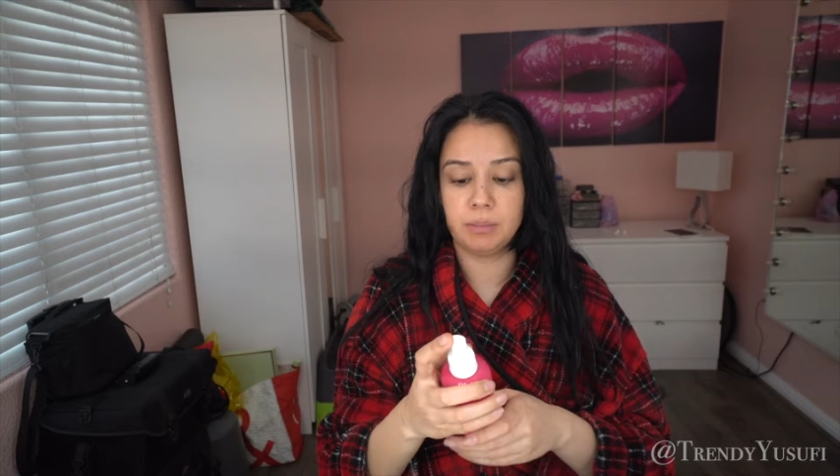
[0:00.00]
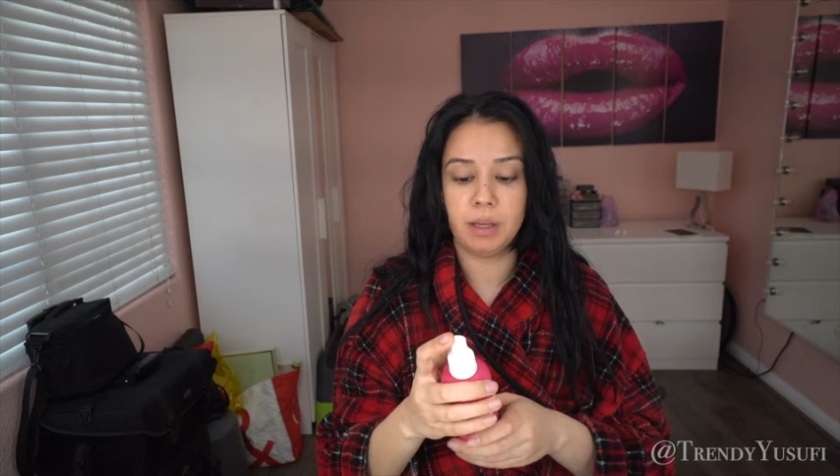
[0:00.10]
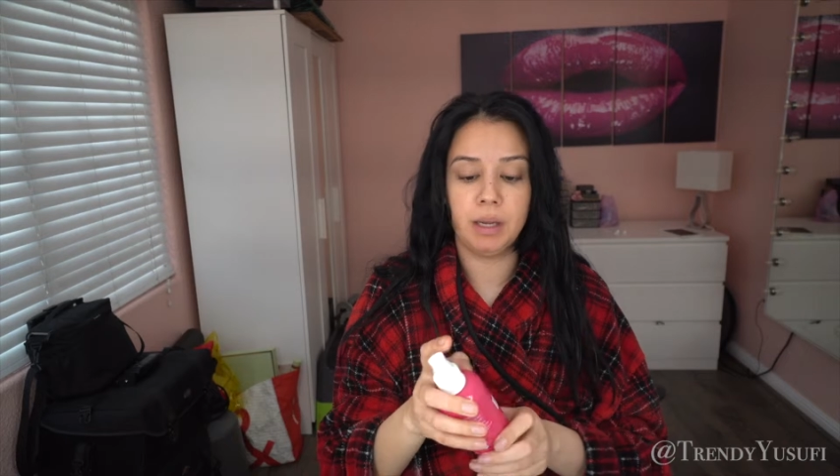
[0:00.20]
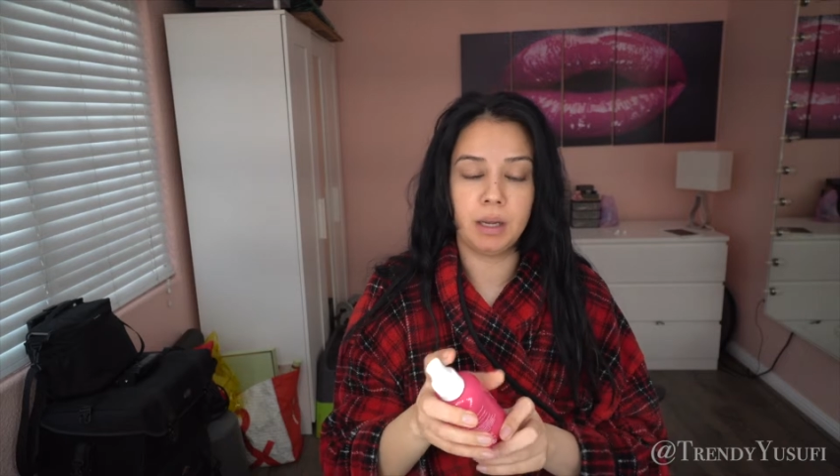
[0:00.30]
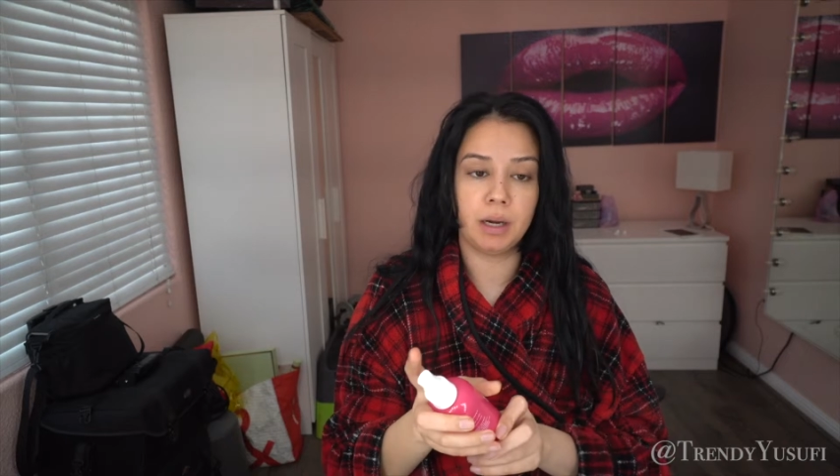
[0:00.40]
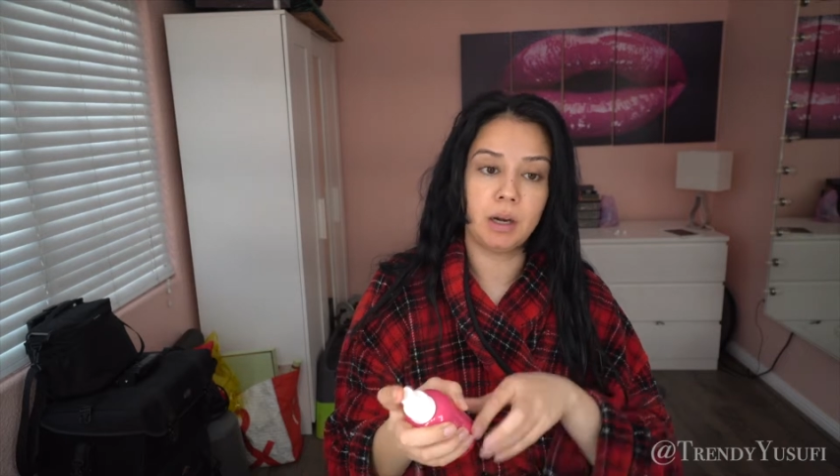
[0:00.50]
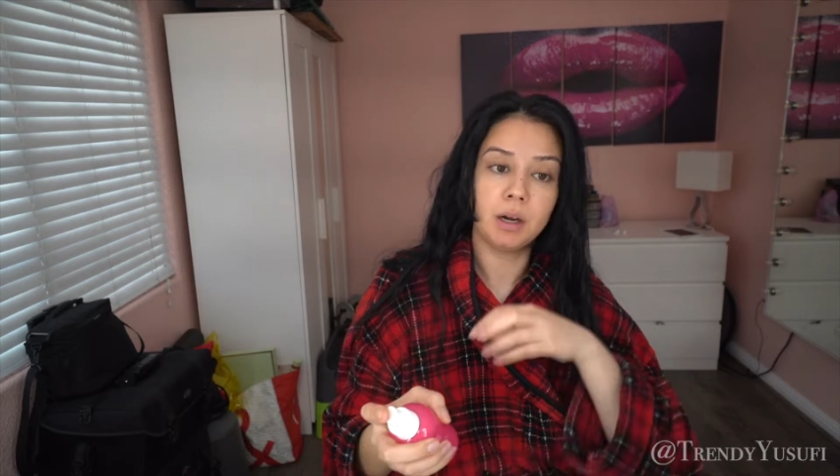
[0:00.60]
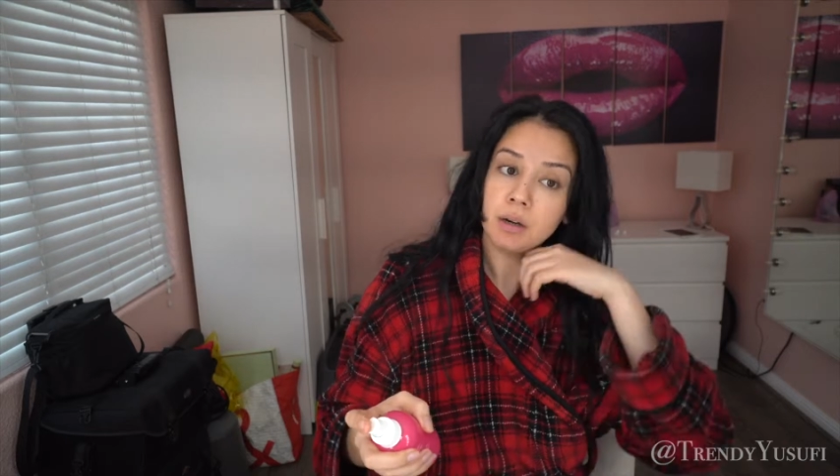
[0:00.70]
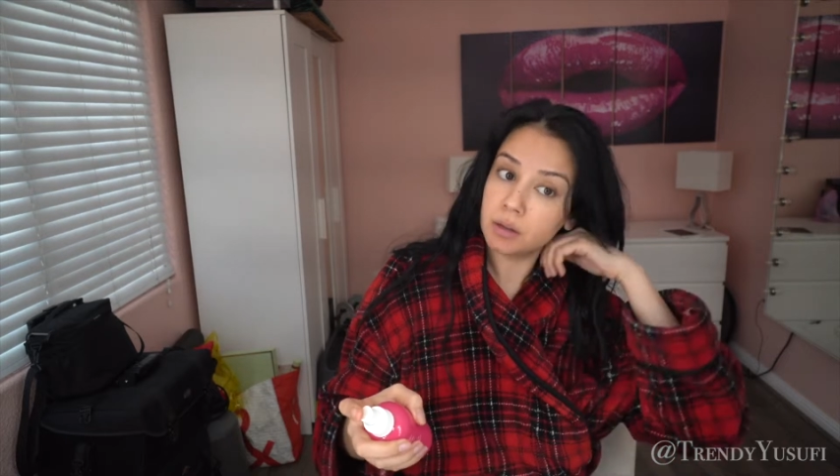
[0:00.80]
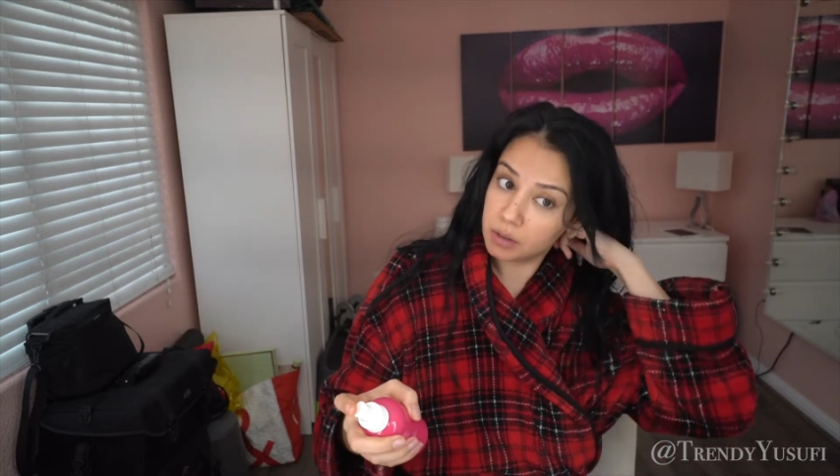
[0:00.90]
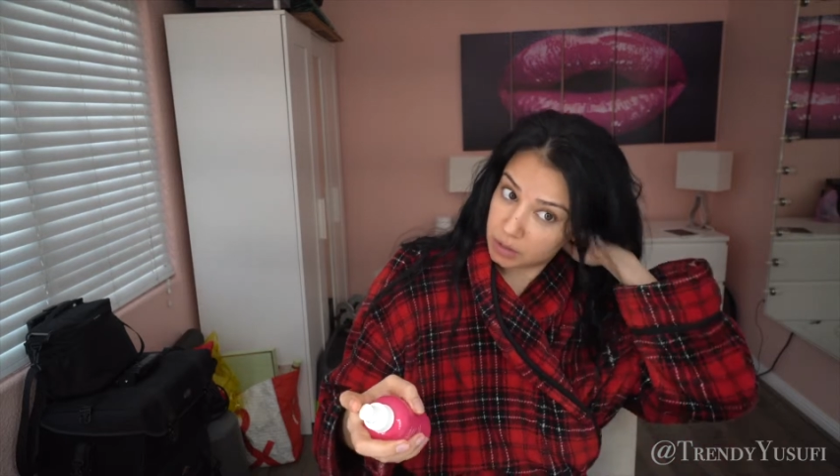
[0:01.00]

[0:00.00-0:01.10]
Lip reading: my hair,